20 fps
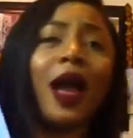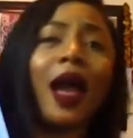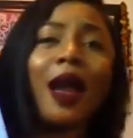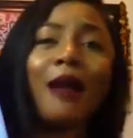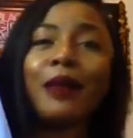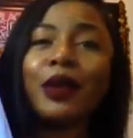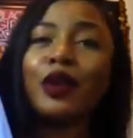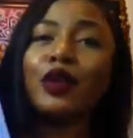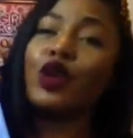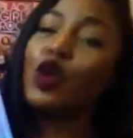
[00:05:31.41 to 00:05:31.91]
I
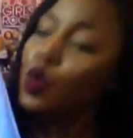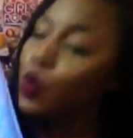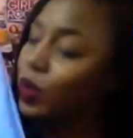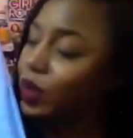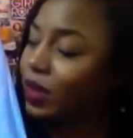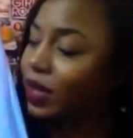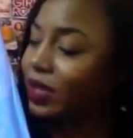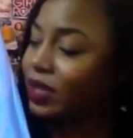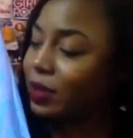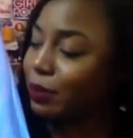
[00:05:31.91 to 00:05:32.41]
mean, who
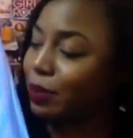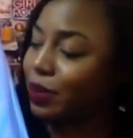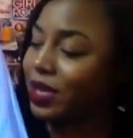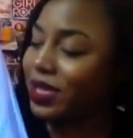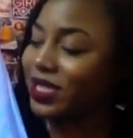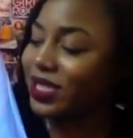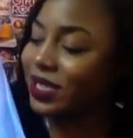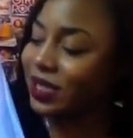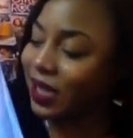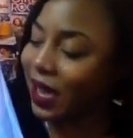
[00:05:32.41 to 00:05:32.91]
would think to put a
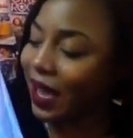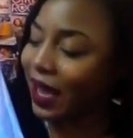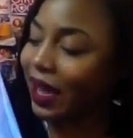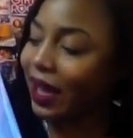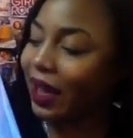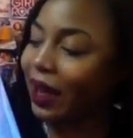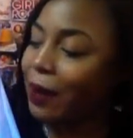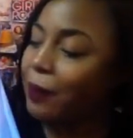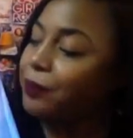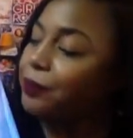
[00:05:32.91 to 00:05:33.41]

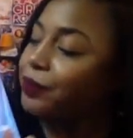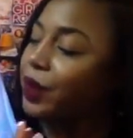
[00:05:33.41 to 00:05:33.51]
snake